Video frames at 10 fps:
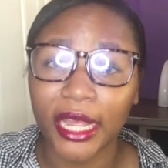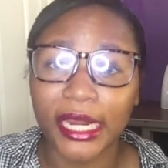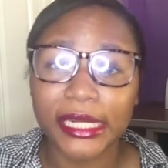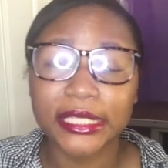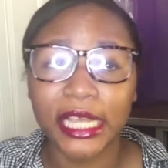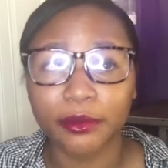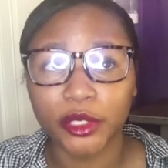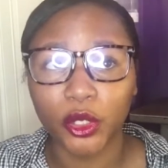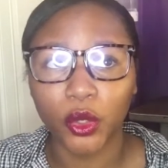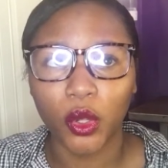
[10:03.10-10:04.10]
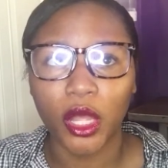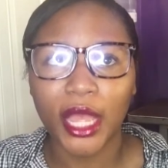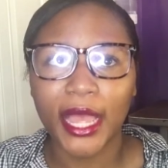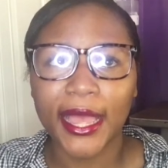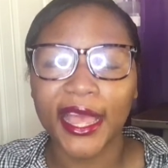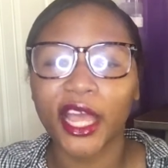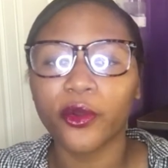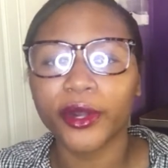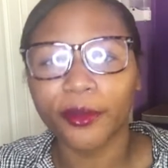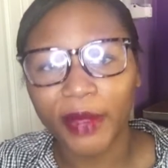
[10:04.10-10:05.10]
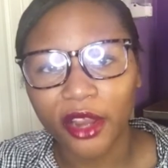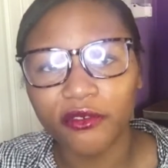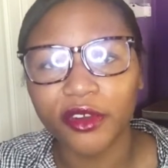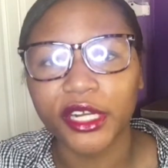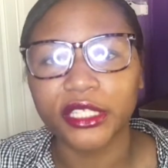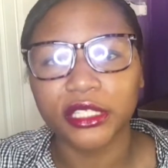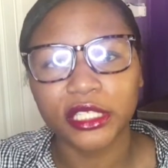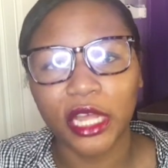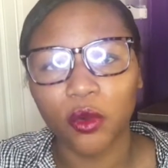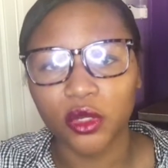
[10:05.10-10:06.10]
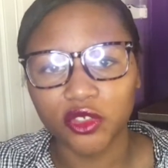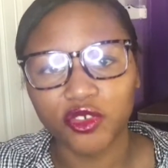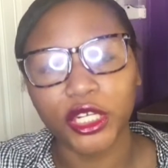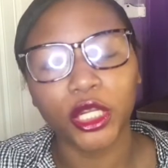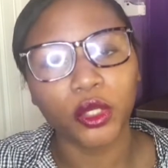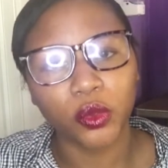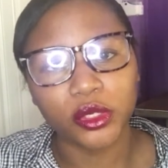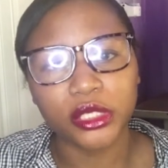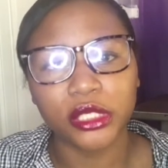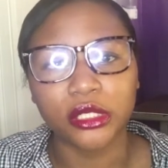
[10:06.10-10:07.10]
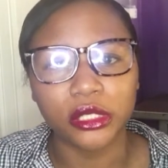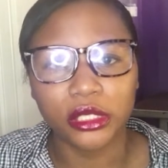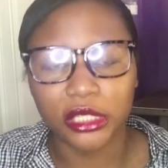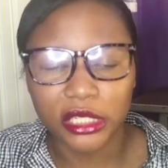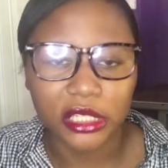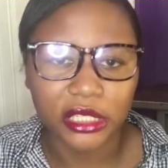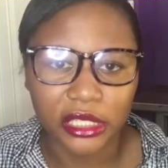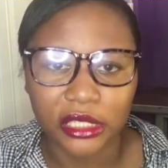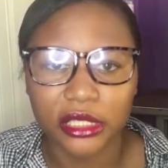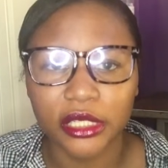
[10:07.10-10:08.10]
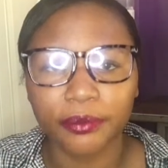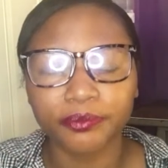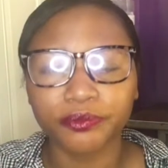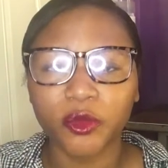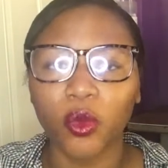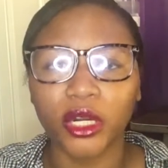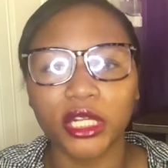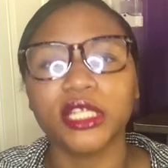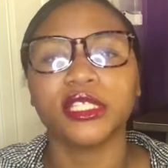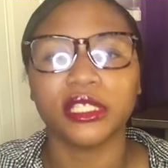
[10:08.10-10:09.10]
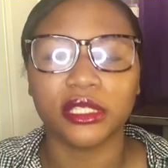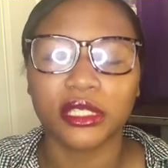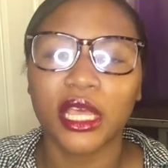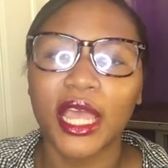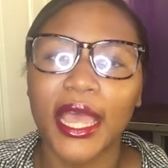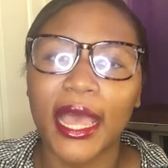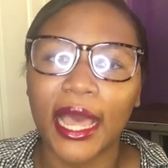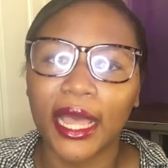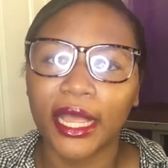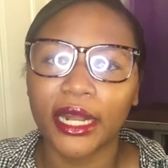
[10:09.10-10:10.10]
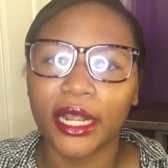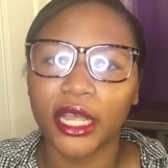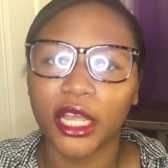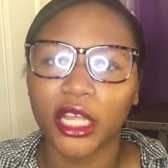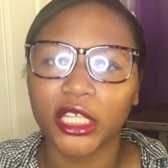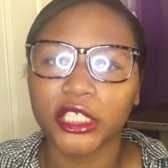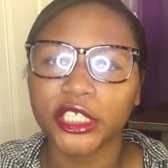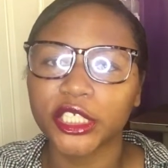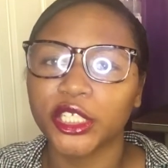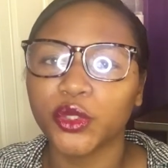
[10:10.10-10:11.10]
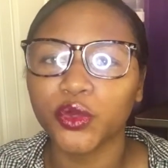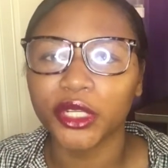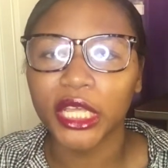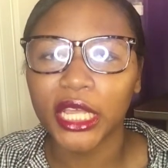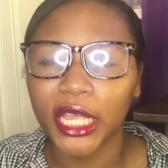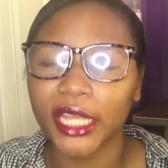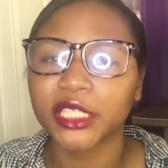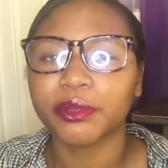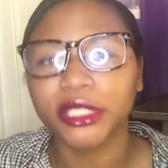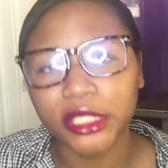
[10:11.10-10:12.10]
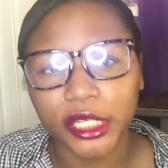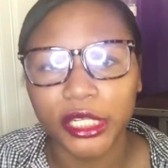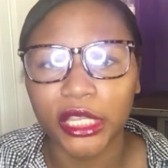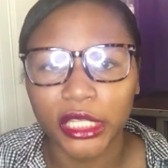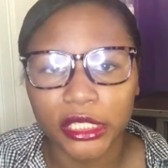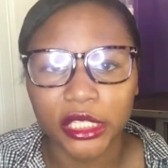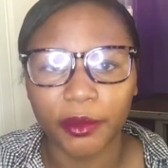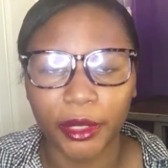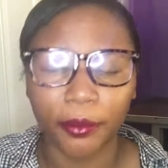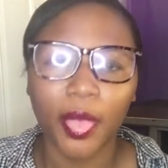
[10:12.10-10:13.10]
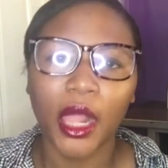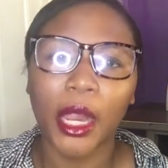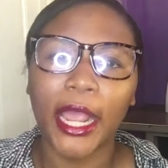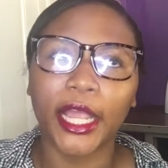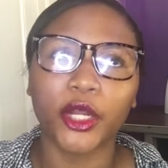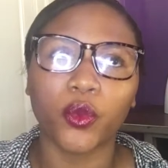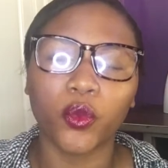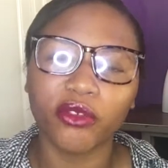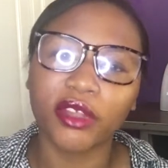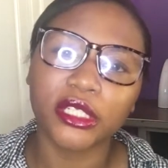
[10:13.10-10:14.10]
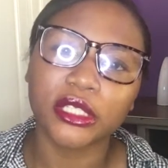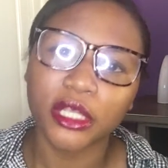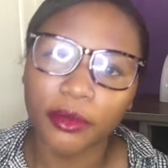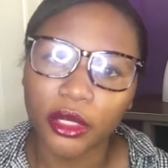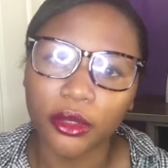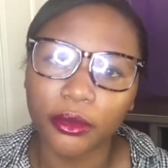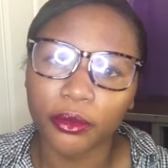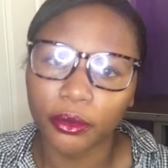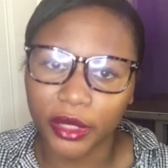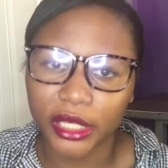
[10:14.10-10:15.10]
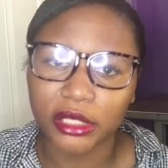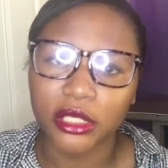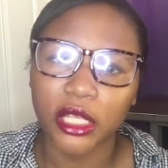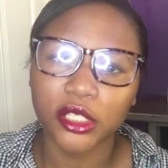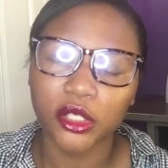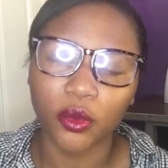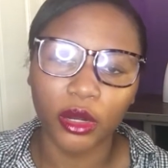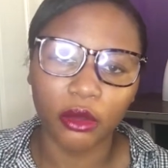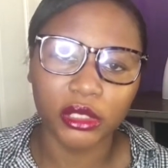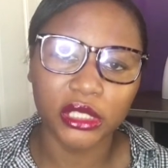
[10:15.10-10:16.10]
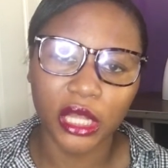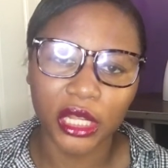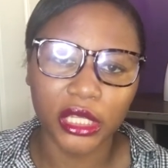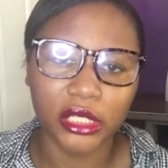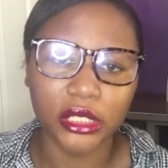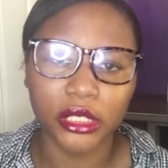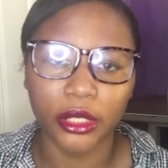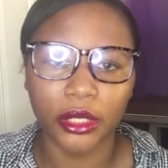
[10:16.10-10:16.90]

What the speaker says: at the time. So I had one of my friends that was really close to the deceased, one of the deceased, and she would express certain things to me, and we felt similar ways. So when I was talking to